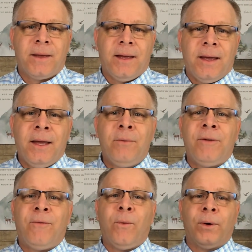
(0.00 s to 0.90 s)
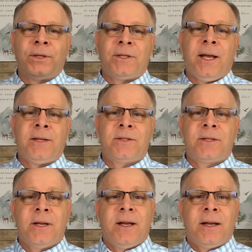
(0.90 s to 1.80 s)
Henry Ford
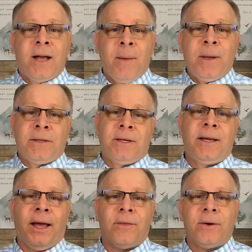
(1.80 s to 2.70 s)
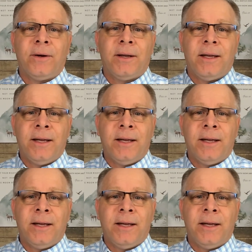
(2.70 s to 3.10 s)
says, "Coming together